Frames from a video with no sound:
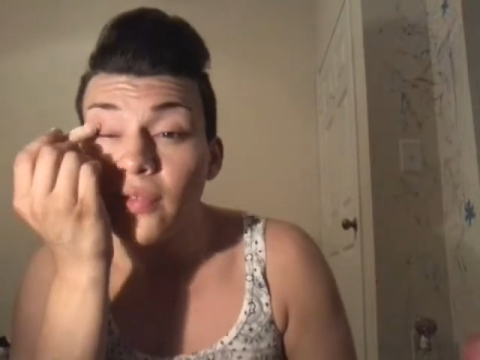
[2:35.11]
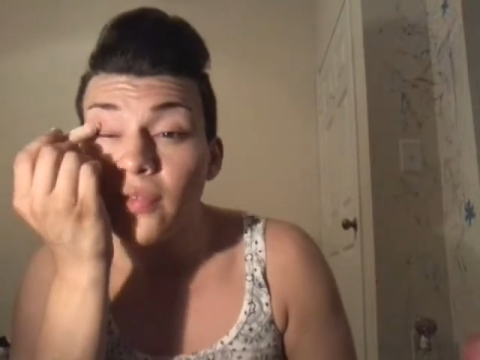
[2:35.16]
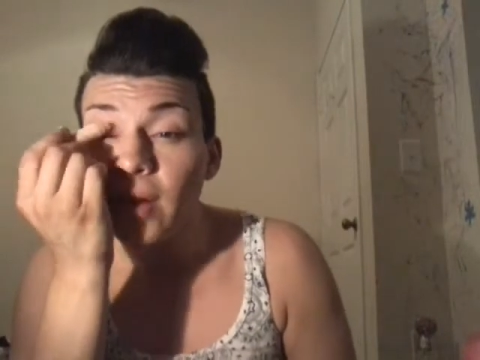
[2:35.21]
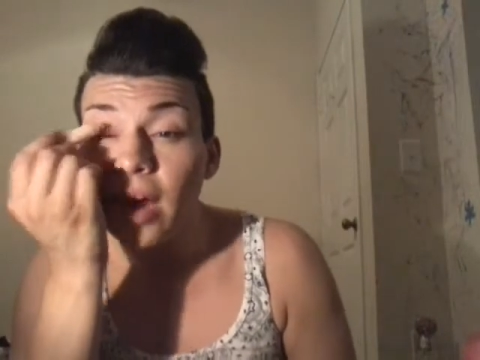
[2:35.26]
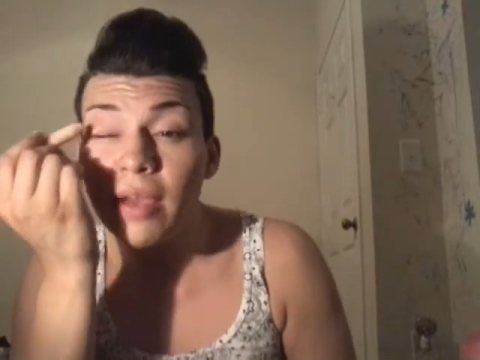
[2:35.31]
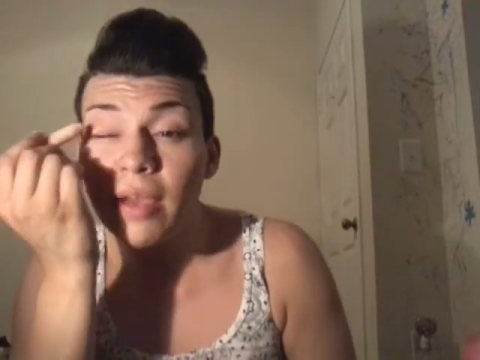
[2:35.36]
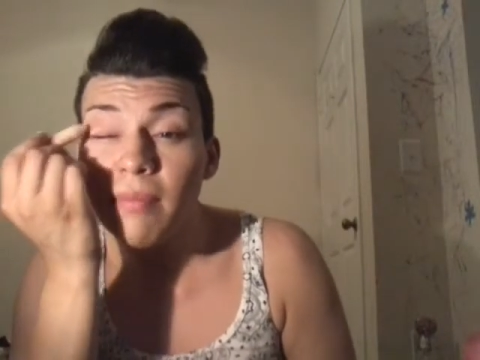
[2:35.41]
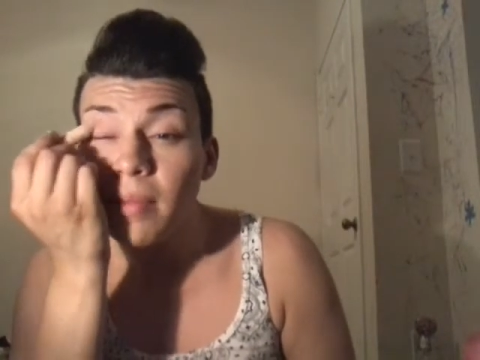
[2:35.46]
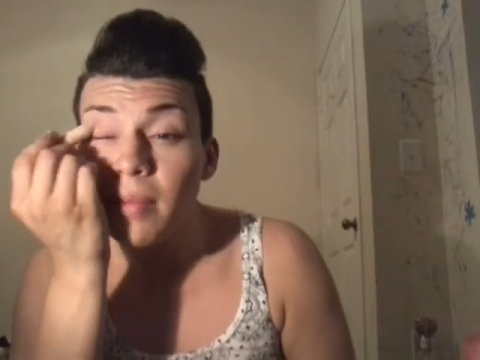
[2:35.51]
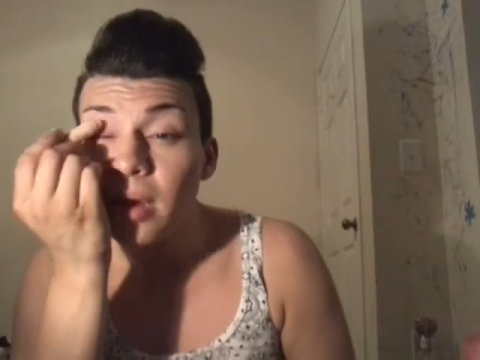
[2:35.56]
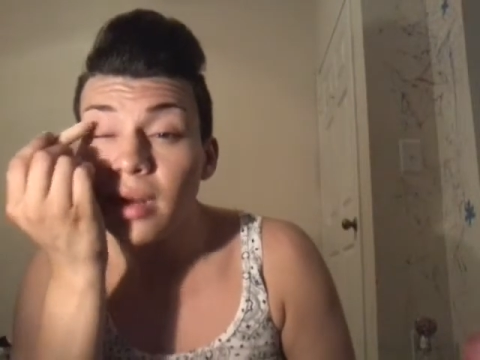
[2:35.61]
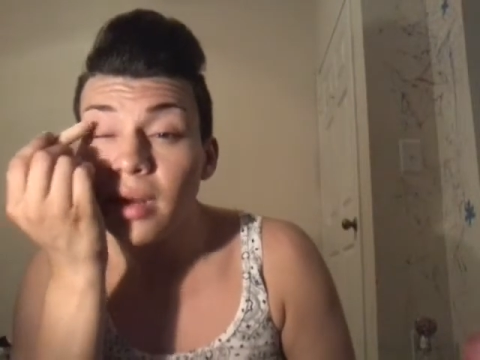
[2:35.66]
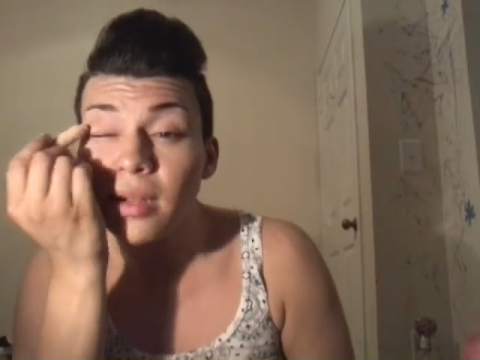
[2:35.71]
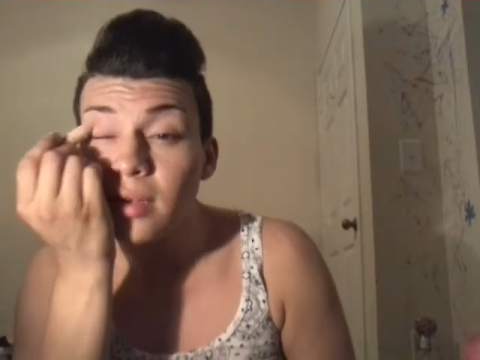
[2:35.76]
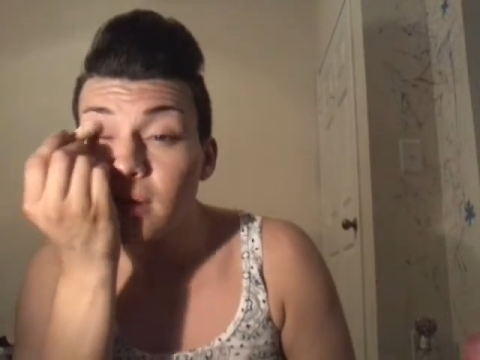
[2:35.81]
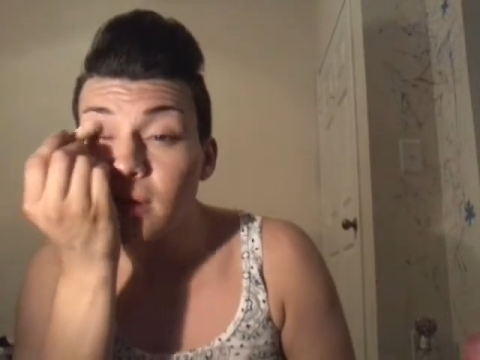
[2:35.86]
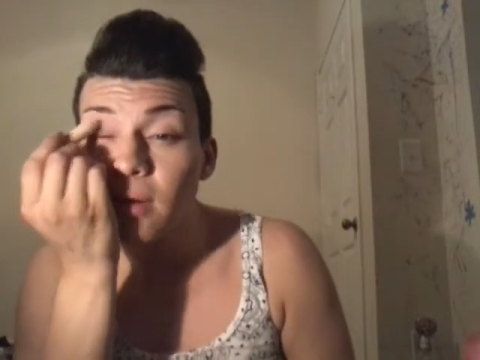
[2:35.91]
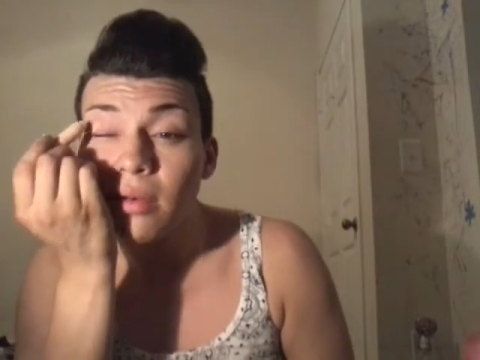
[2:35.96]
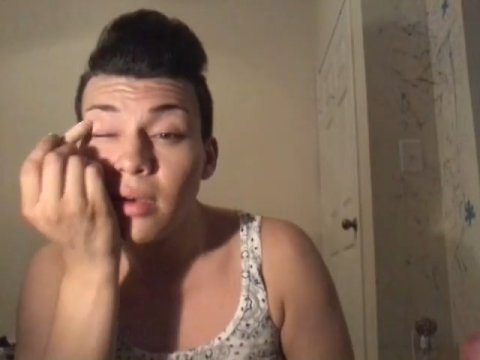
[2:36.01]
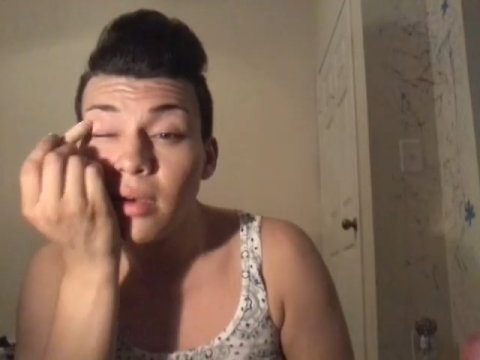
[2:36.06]
minutes,
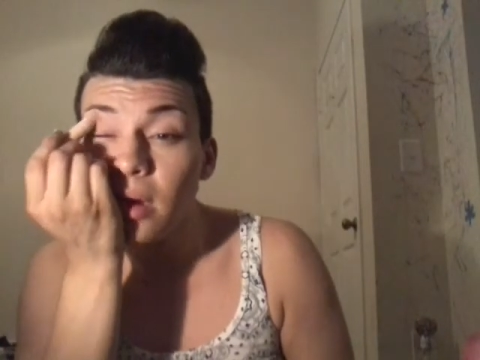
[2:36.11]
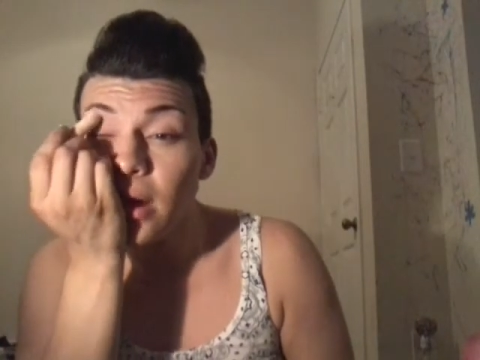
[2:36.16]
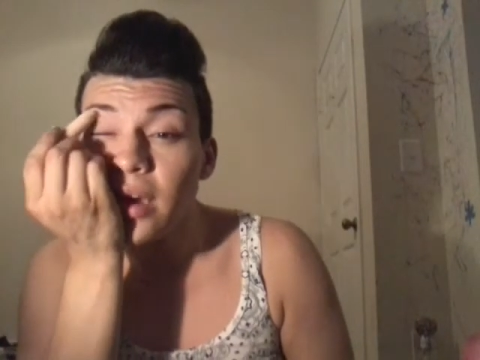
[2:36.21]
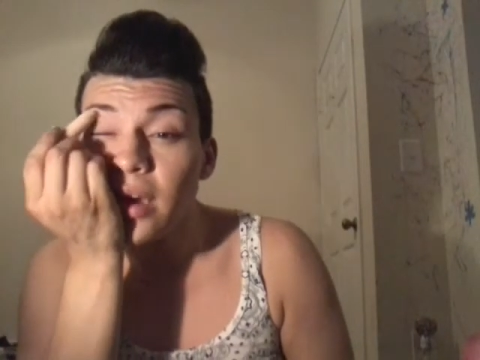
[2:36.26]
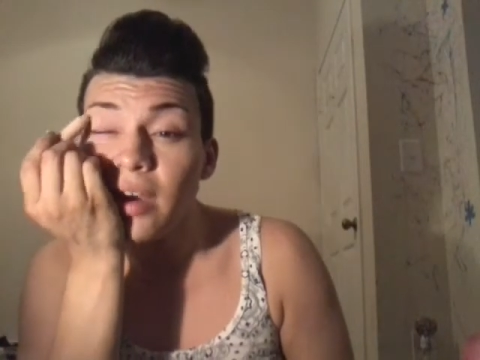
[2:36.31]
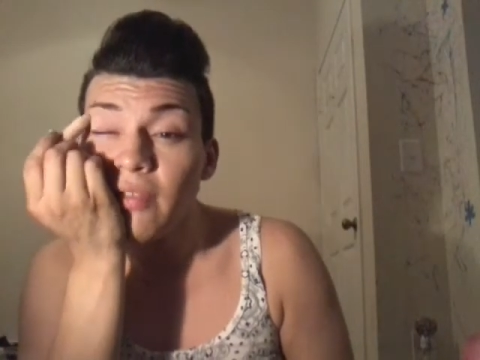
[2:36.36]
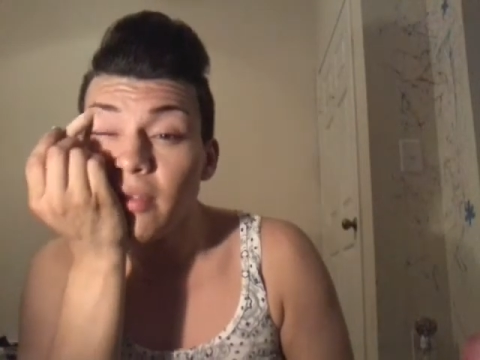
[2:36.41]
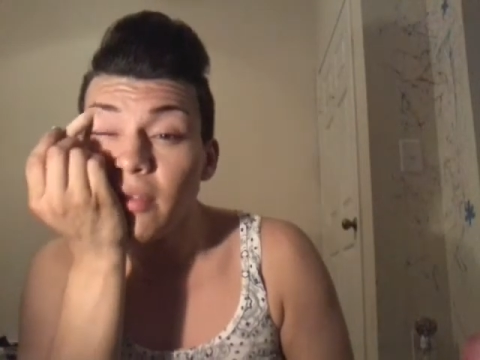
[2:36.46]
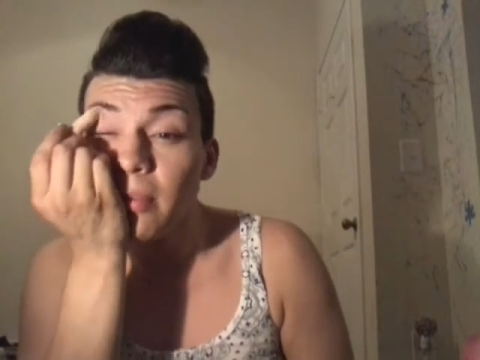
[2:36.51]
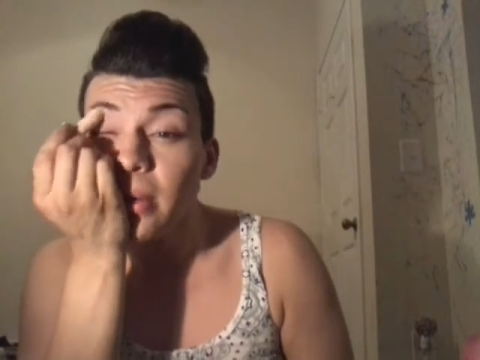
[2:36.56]
okay, everybody?